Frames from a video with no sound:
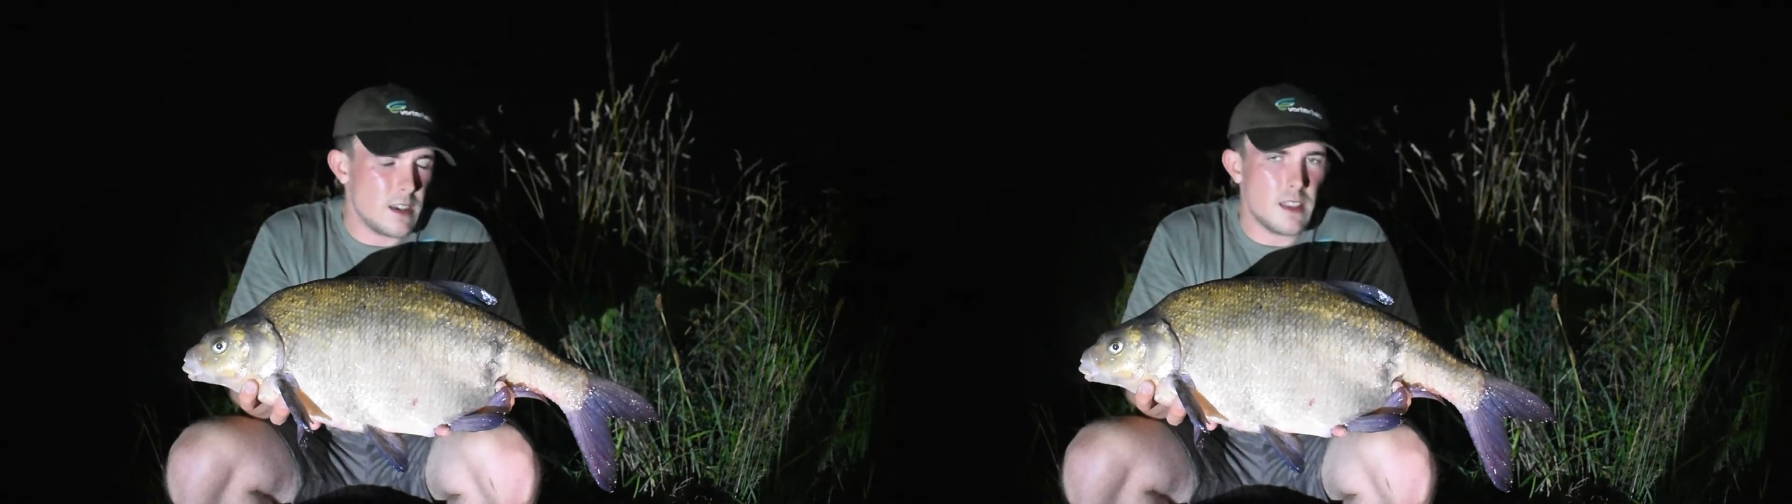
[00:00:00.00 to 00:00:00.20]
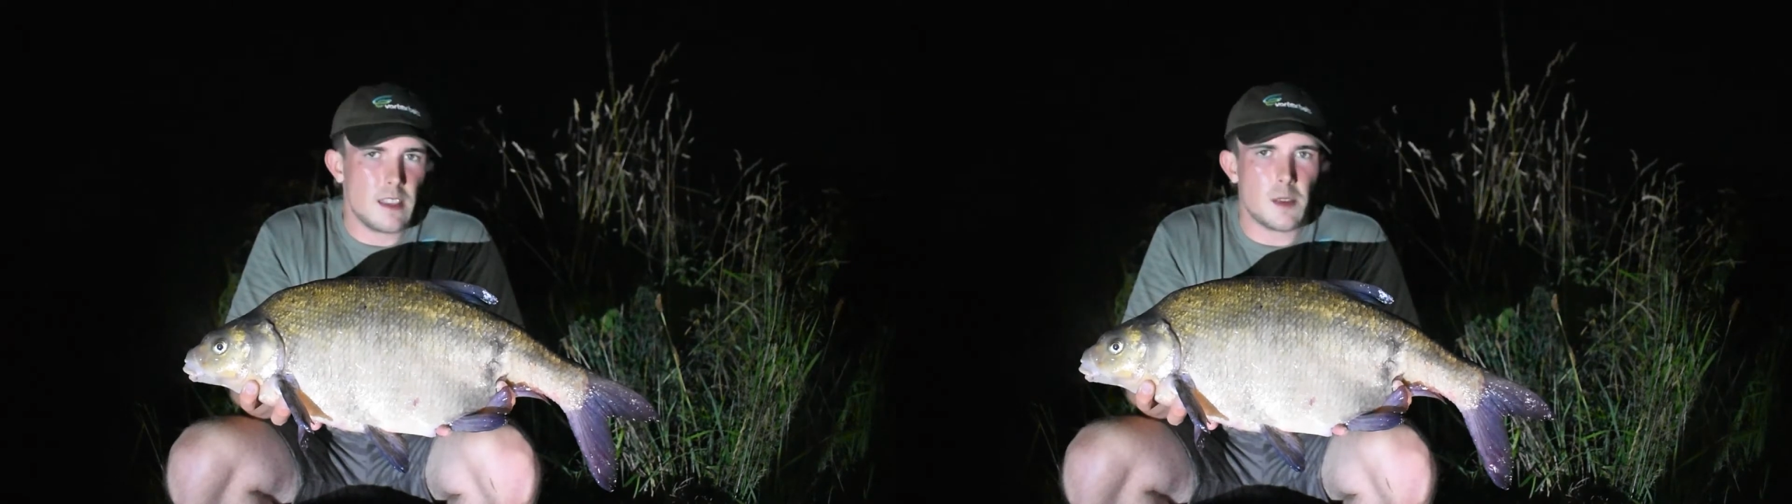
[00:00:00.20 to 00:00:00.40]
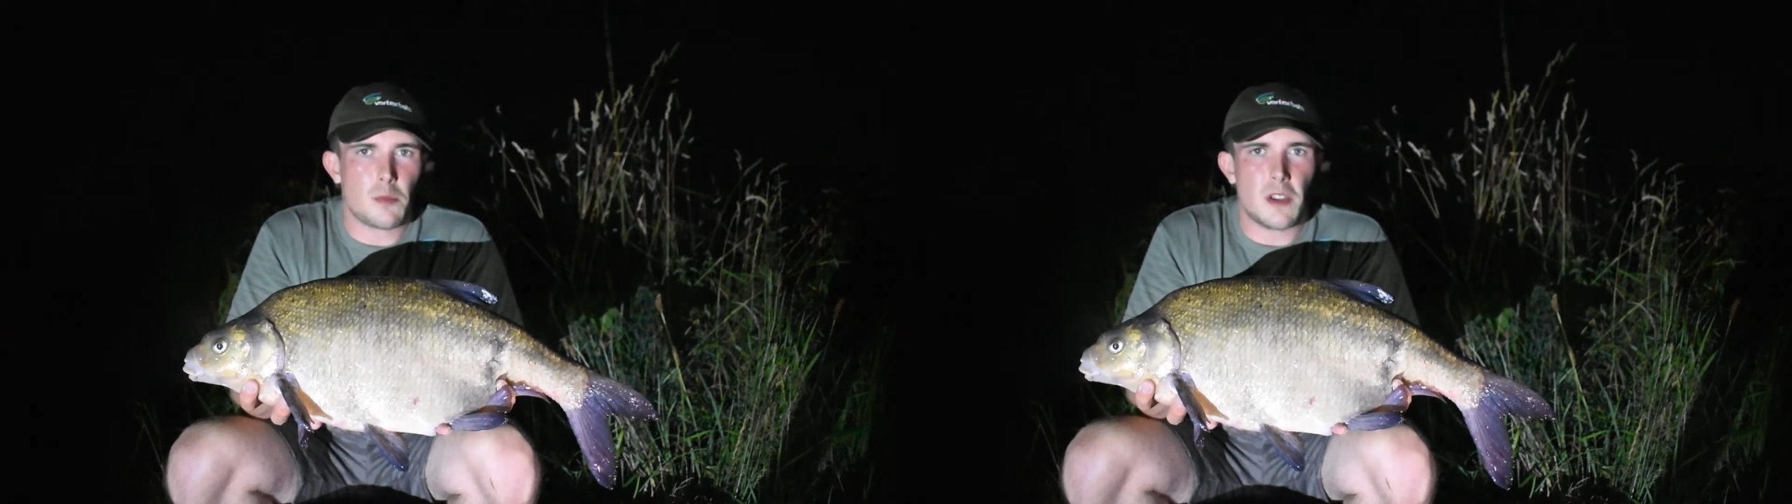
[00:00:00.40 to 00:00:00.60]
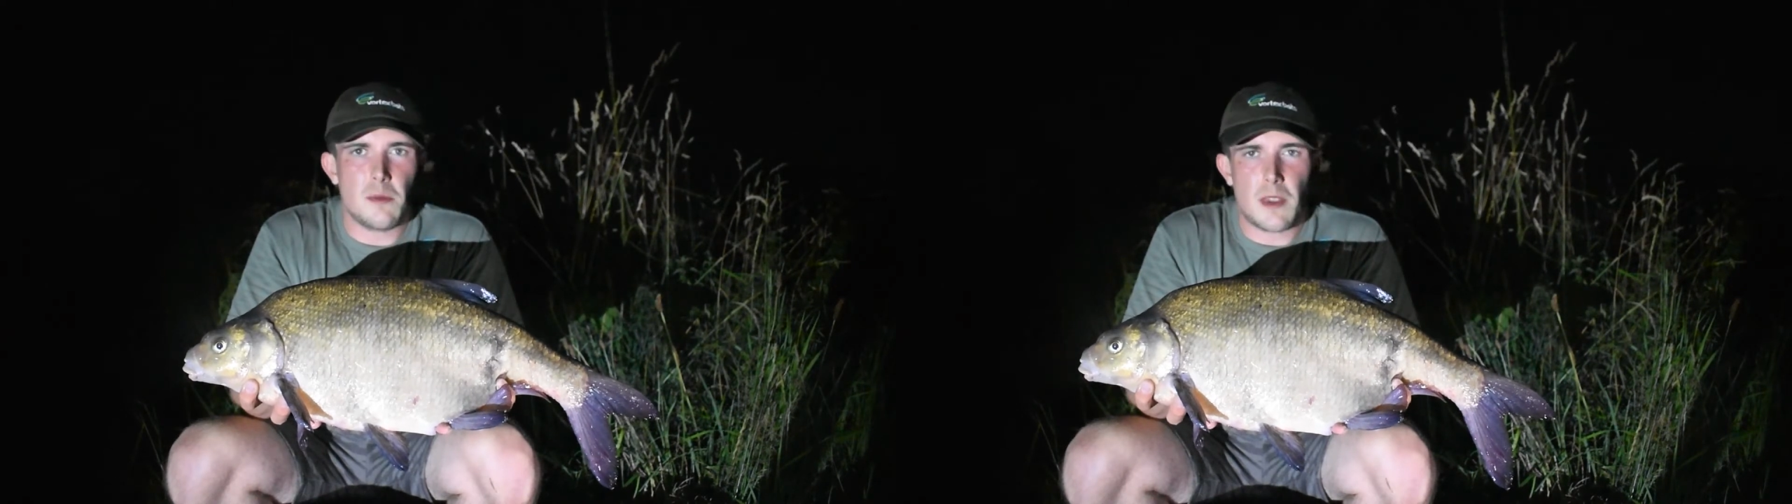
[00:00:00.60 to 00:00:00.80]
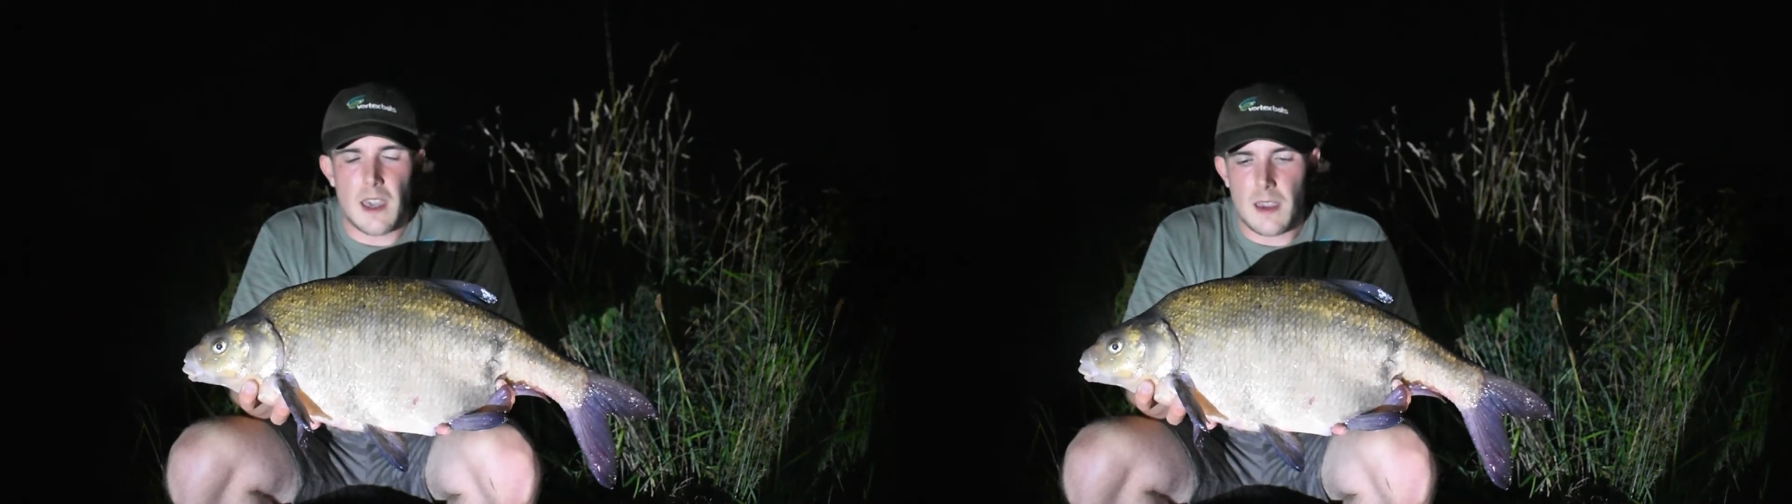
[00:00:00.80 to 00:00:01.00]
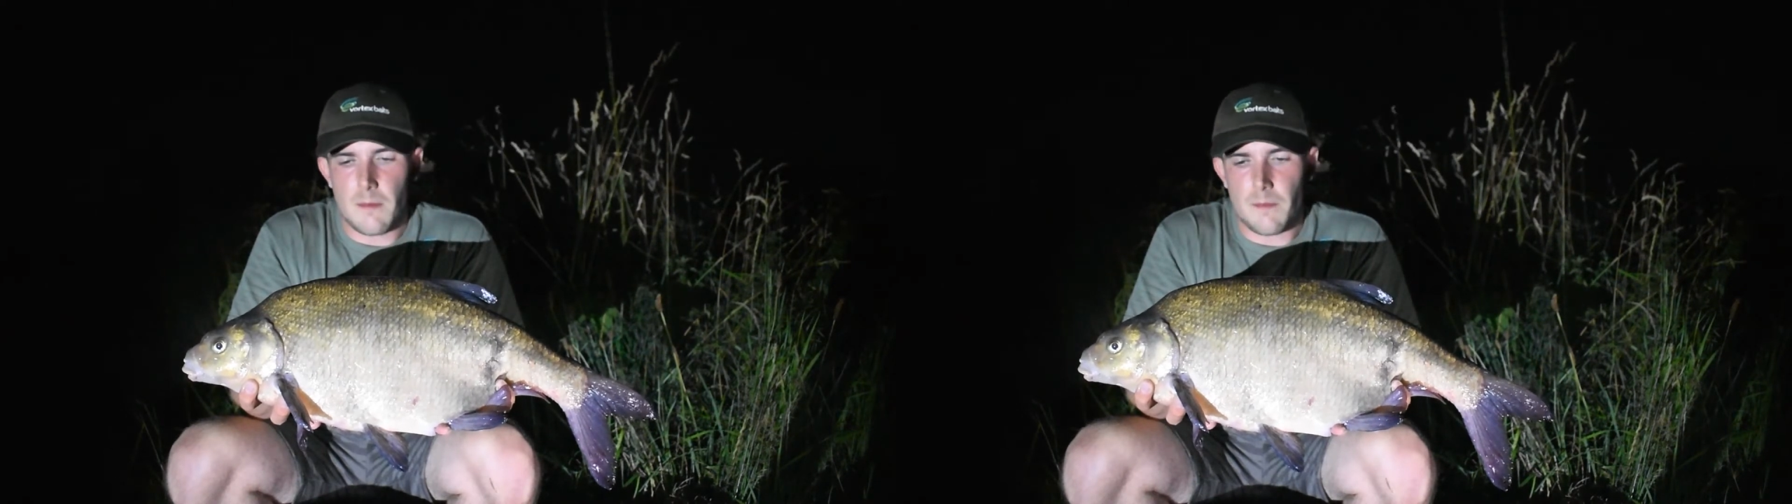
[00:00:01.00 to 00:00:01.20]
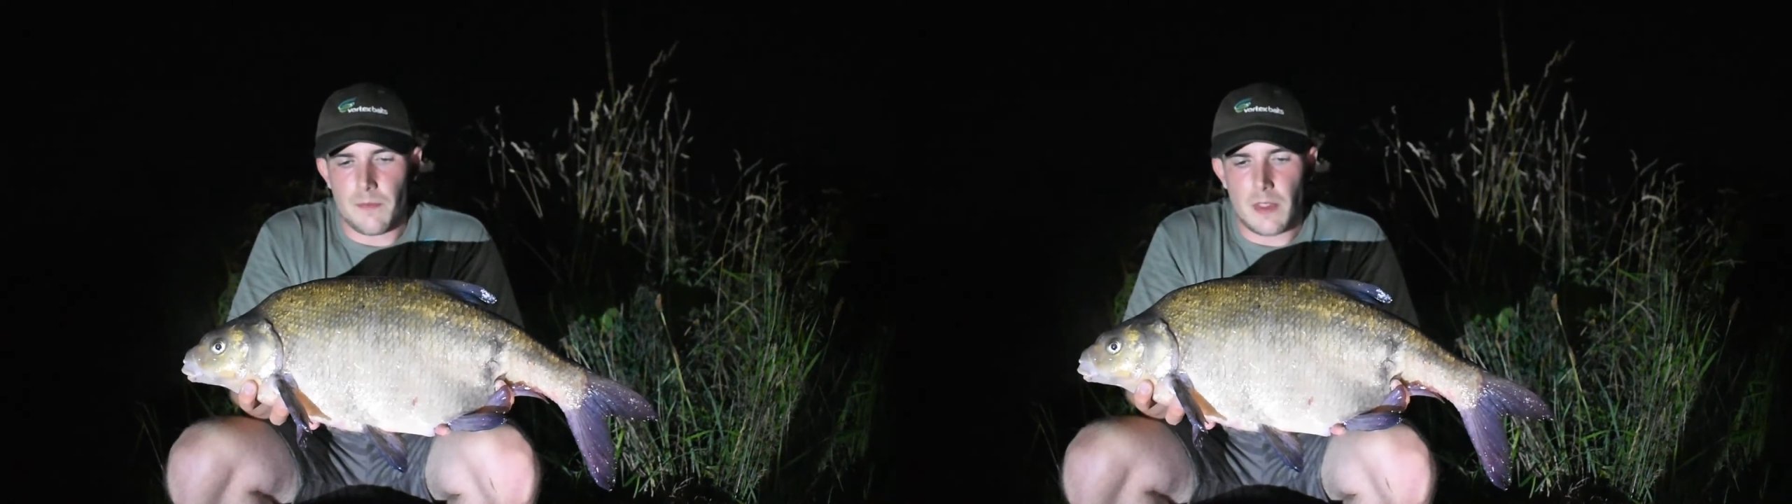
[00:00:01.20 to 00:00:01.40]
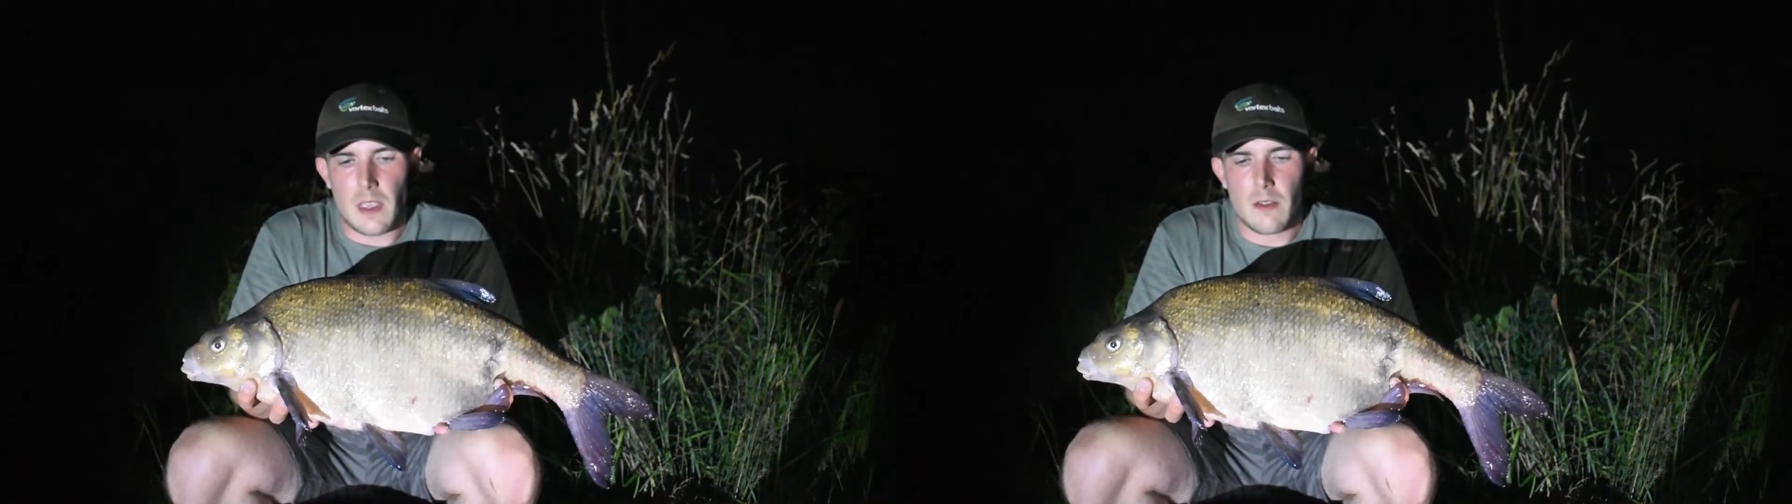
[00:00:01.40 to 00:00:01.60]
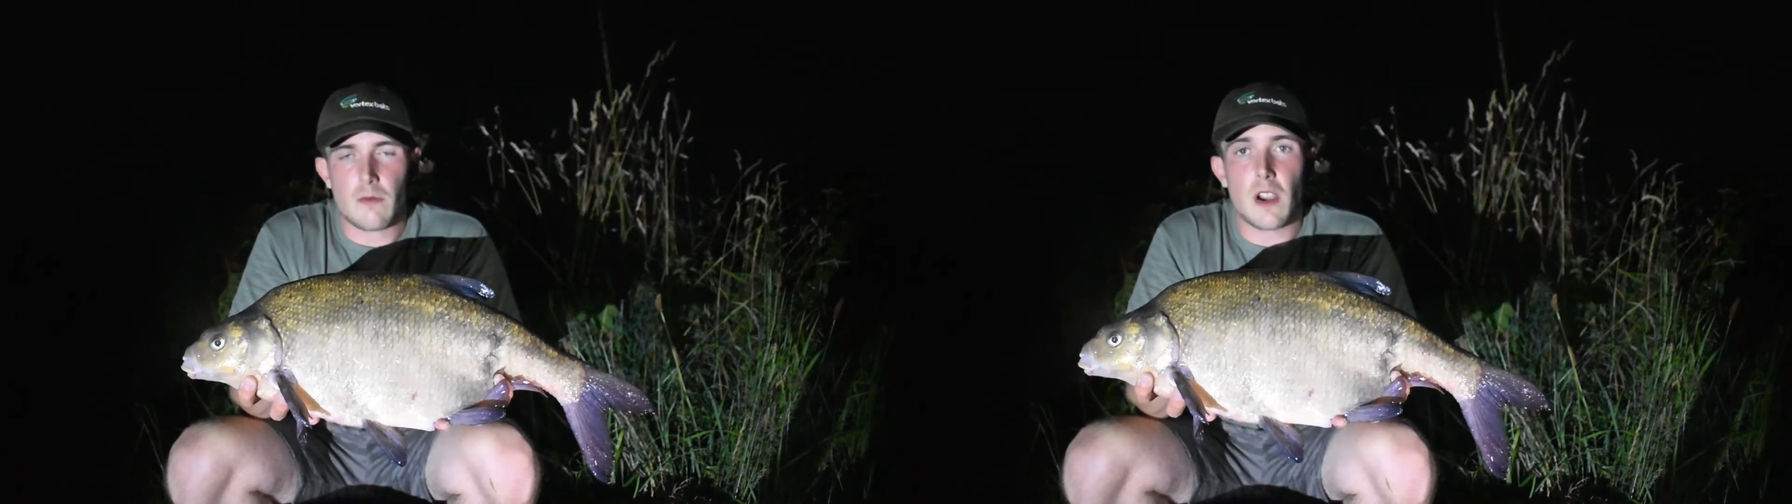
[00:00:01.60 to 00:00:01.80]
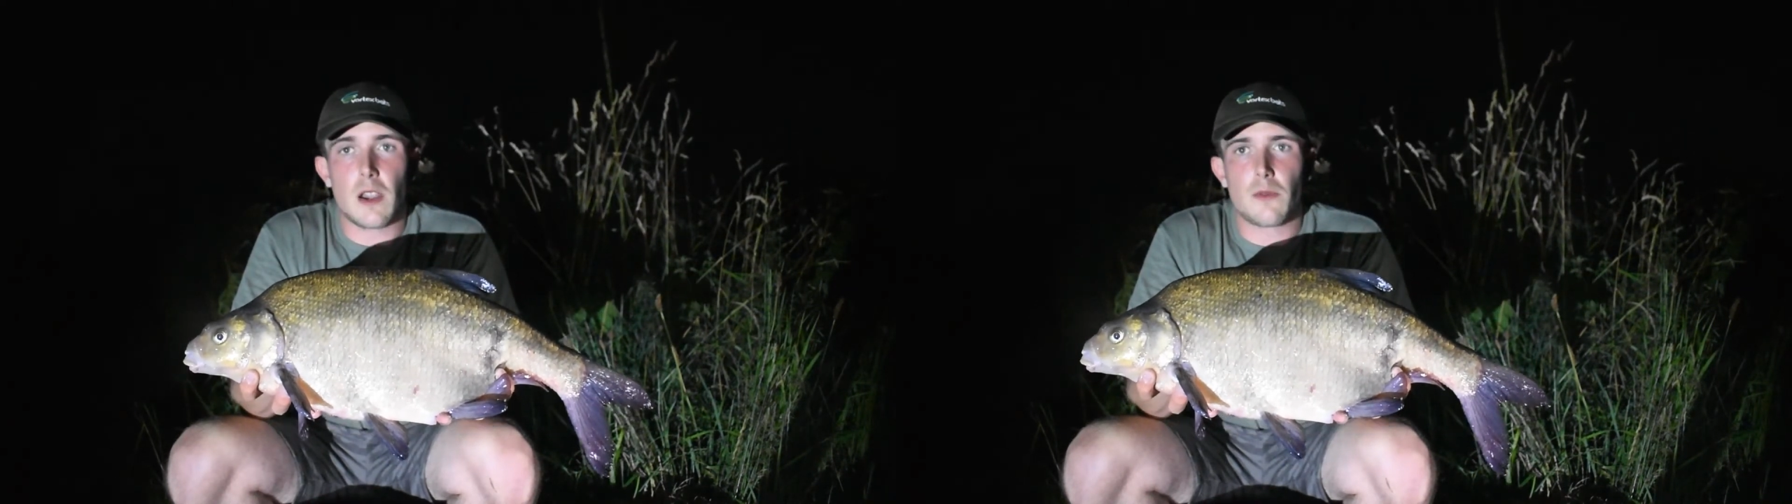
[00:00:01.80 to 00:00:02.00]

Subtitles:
This bream came right